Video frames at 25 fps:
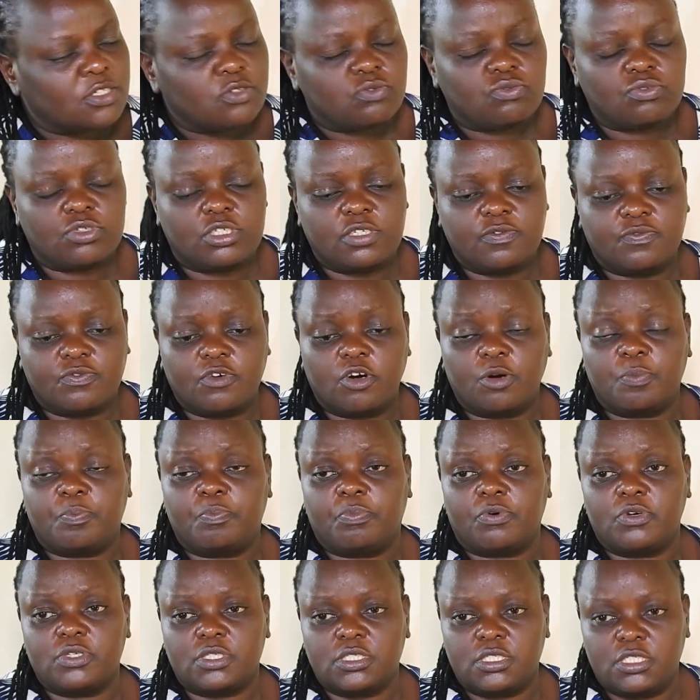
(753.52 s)
to develop
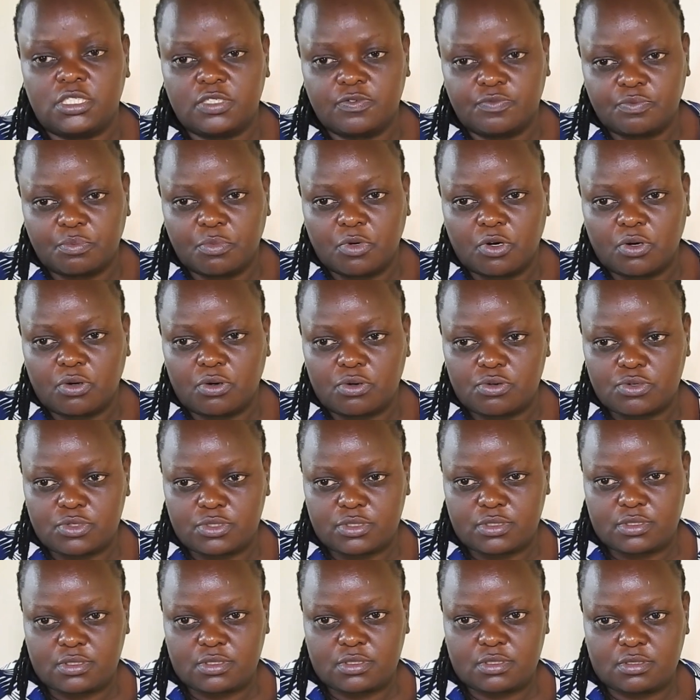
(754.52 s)
positive
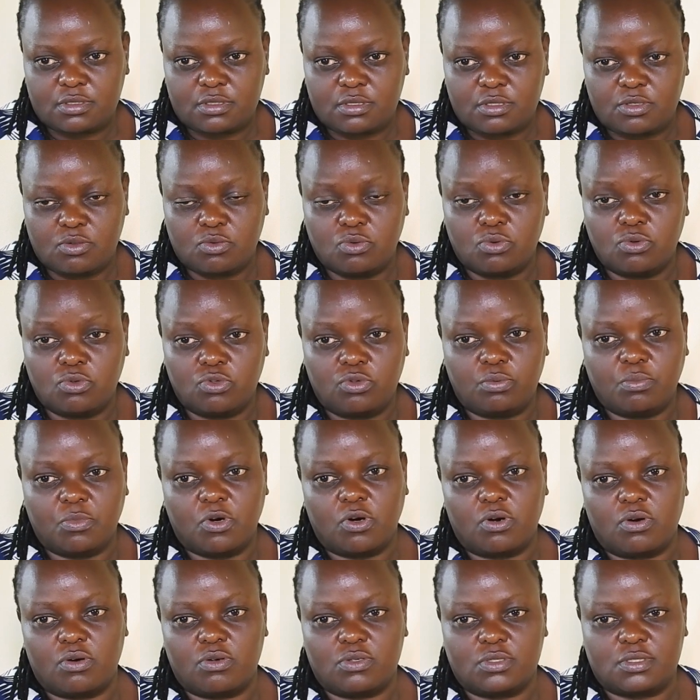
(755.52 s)
morals, good
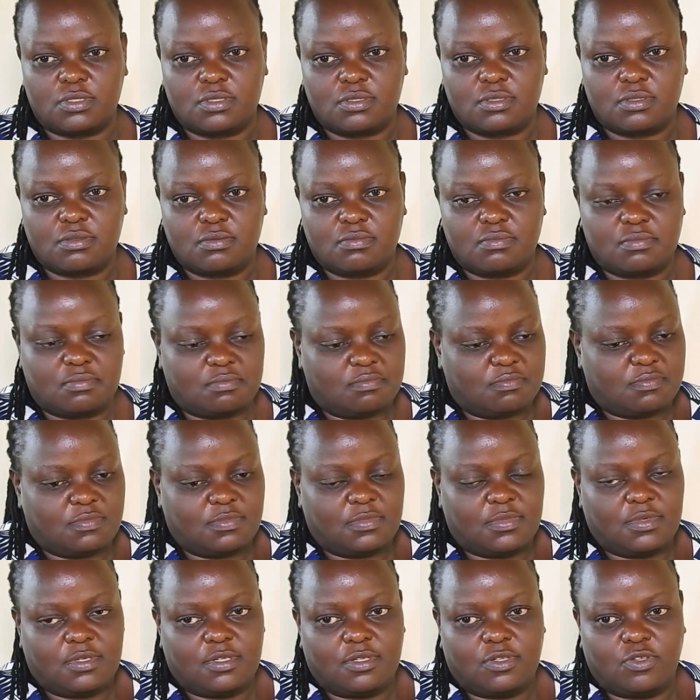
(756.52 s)
morals,
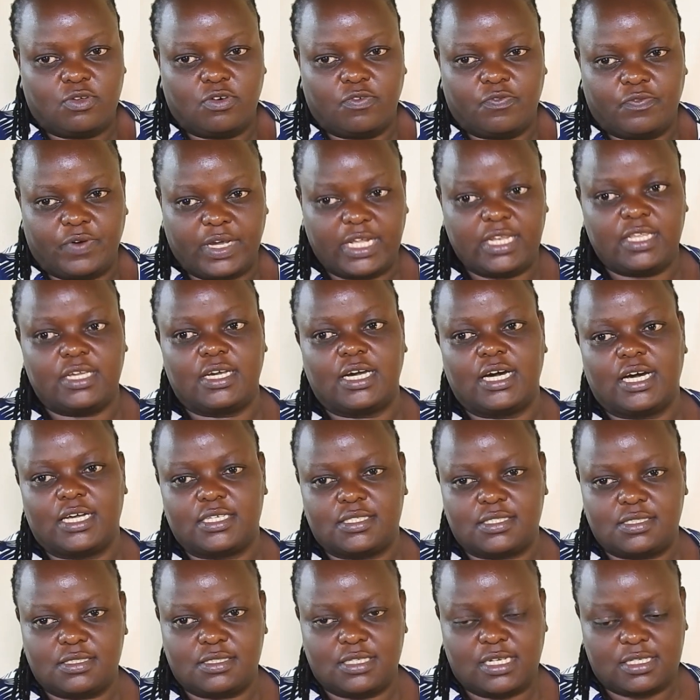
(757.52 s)
you're failing
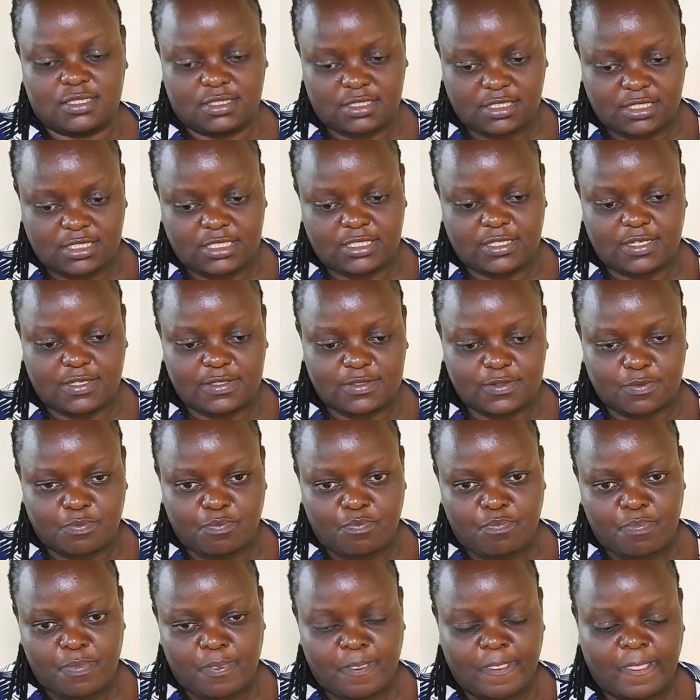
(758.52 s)
us as teachers,
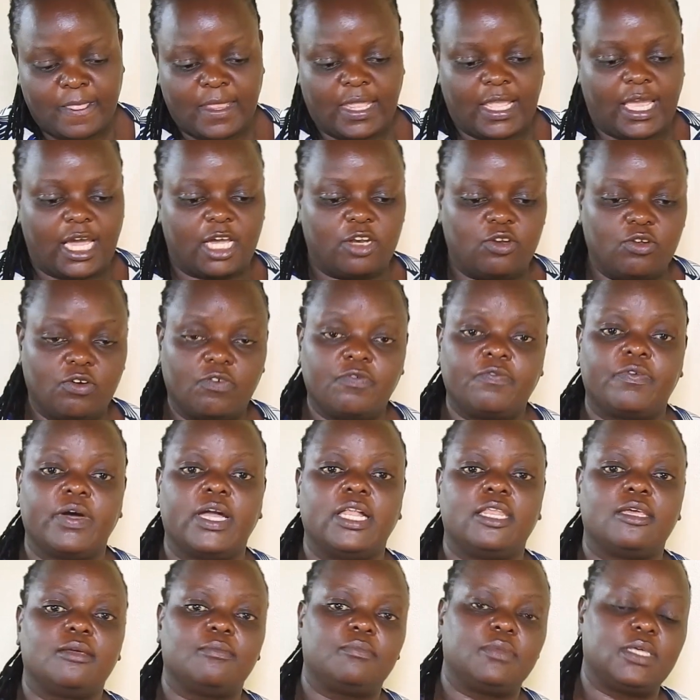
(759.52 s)
and you're
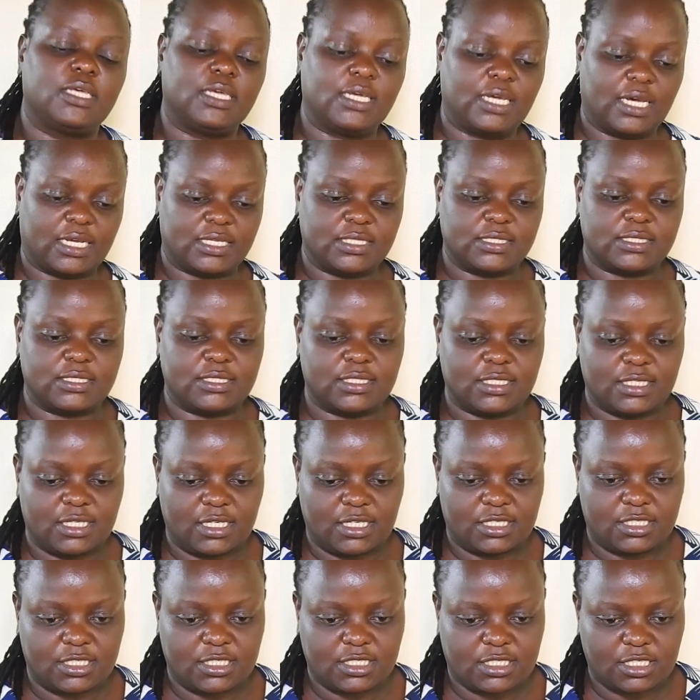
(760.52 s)
failing me as
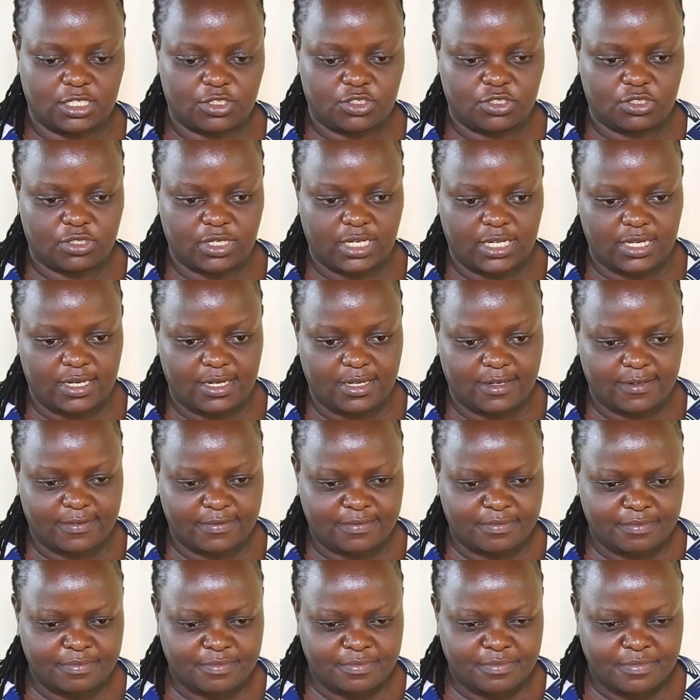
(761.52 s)
a teacher trainer.
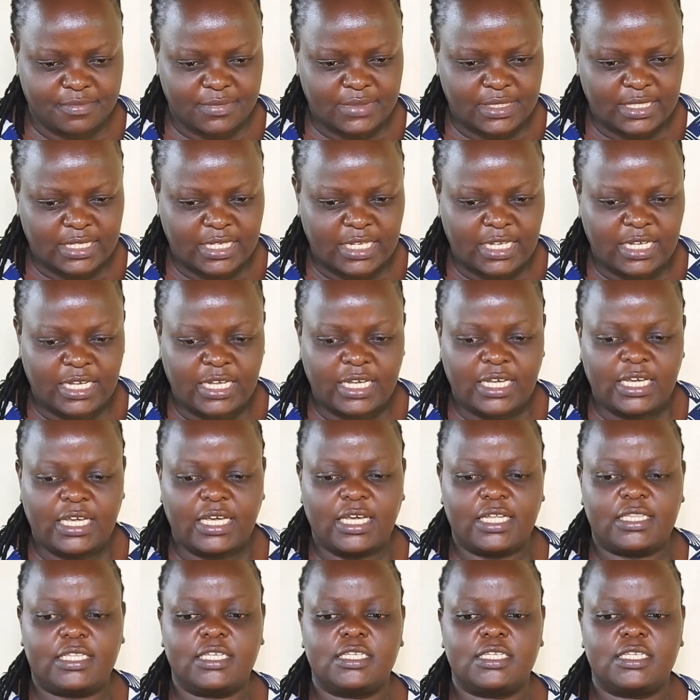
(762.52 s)
A